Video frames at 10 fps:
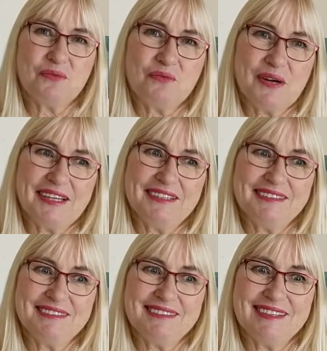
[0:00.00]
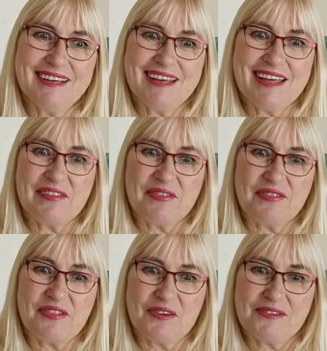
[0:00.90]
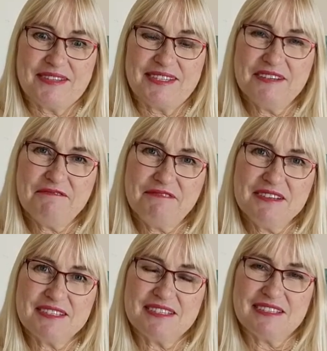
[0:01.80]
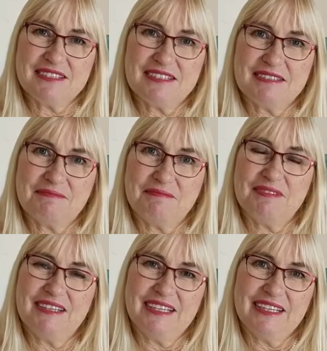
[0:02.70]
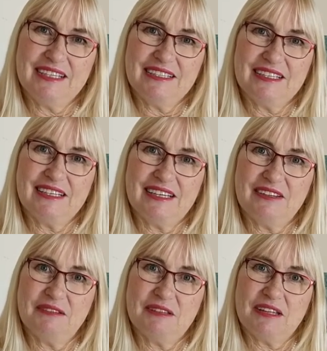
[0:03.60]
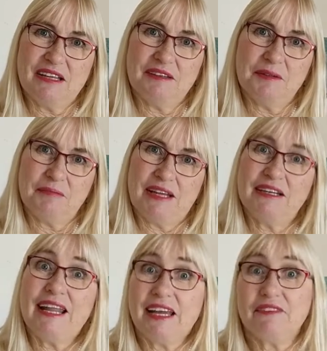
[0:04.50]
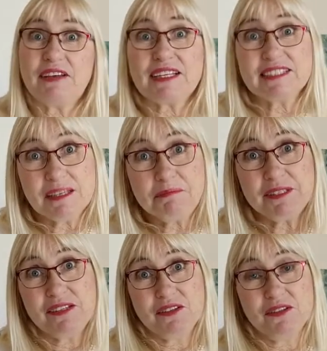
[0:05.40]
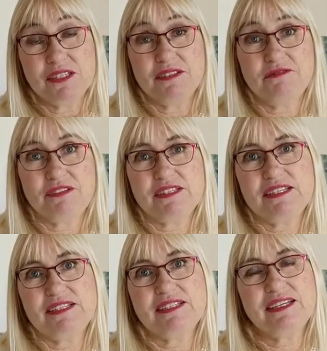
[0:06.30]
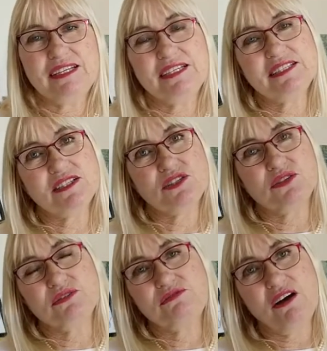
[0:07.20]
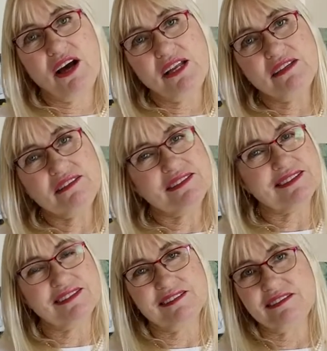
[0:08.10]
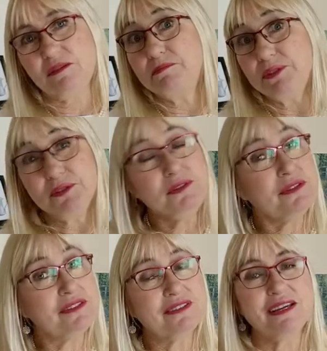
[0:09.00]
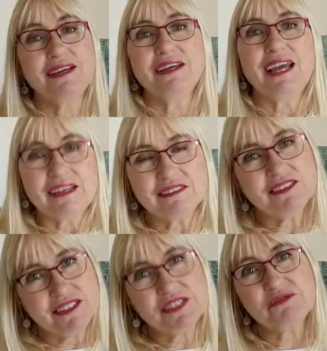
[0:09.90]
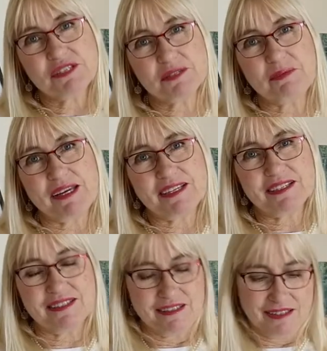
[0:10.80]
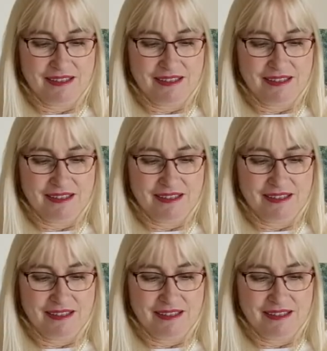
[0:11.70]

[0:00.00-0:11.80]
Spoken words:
when those differences lead and lack of accepting those differences leads to violence and abuse and disrespect.